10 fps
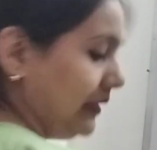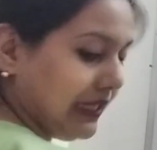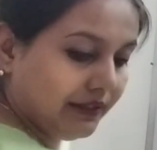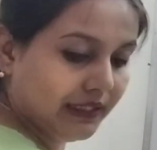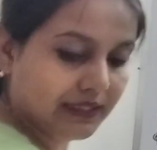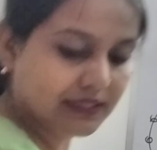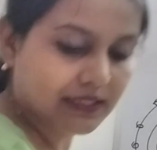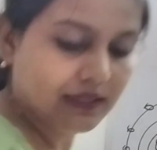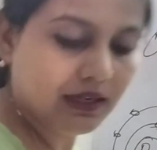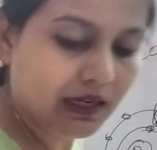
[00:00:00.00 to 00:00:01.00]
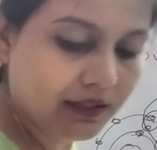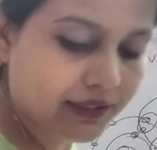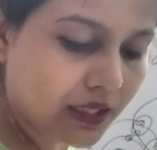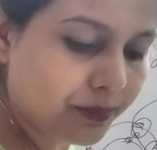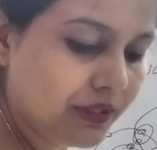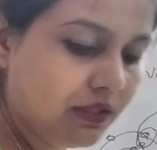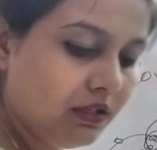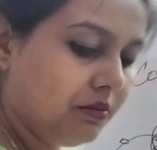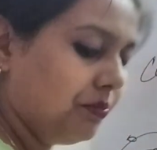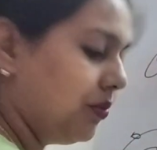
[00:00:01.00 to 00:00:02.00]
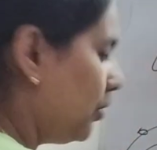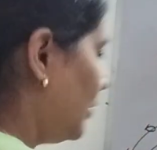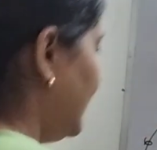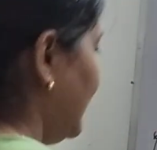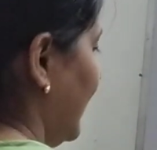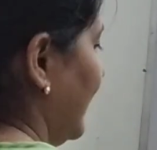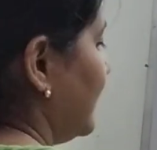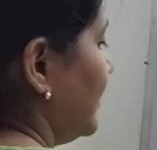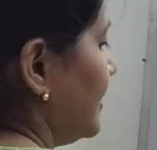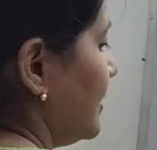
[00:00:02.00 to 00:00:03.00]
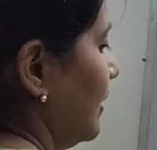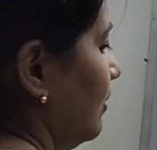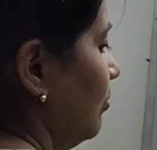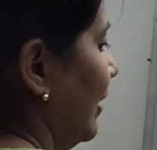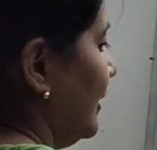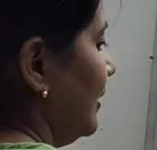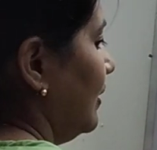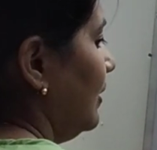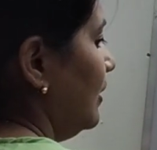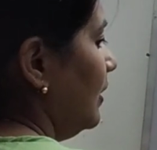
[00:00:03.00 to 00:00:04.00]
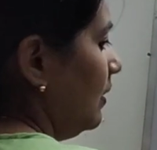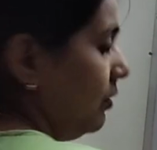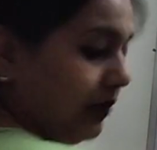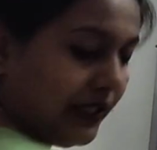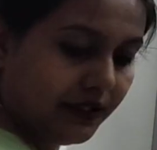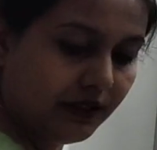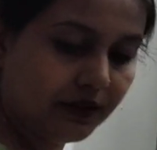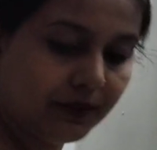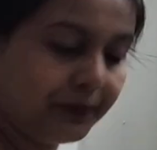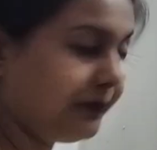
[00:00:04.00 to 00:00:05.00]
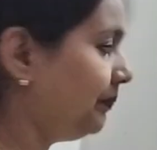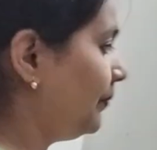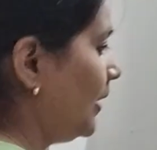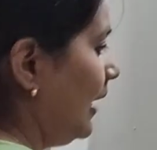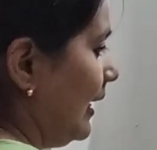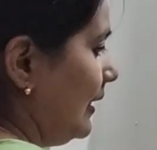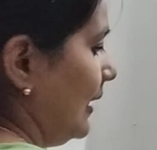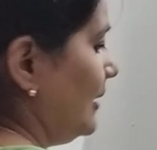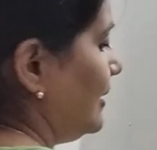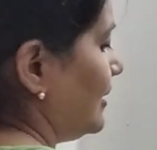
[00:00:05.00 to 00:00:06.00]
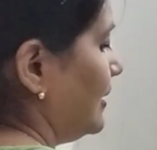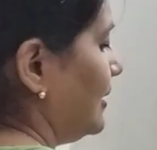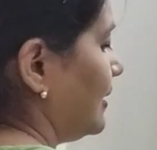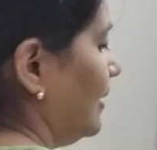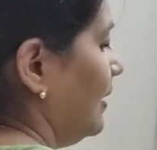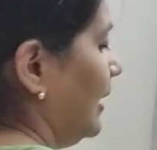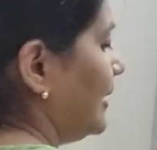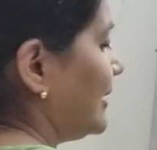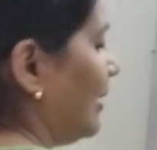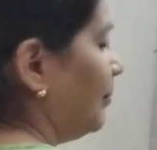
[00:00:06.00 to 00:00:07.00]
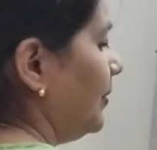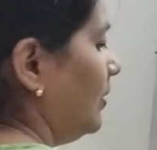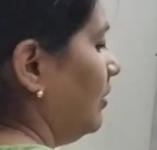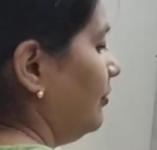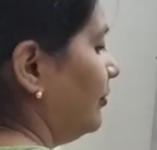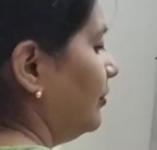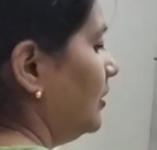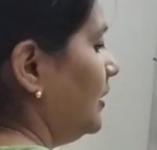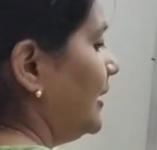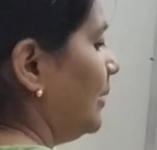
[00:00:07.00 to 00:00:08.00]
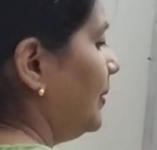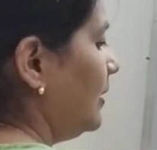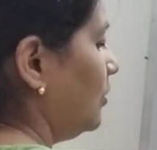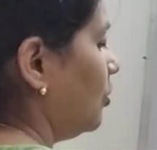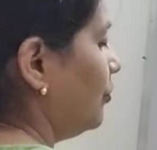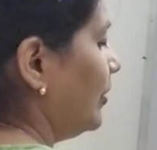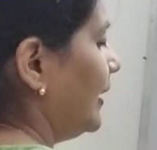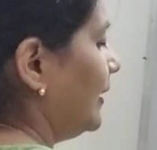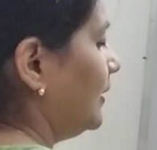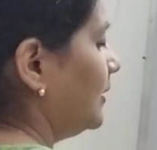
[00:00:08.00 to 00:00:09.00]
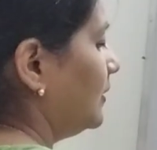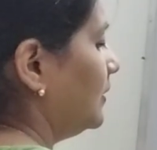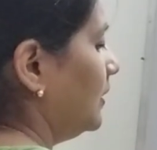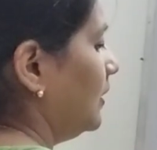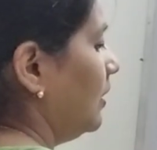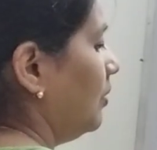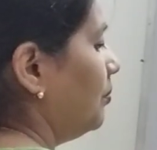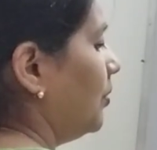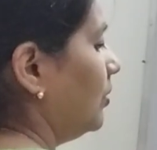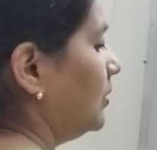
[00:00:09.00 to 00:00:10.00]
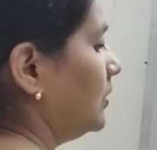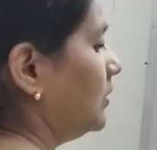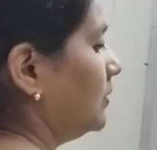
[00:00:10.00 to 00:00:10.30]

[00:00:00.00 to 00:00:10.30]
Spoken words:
There is a double bond existing, one here, one here. And hence it is example of double covalent bond.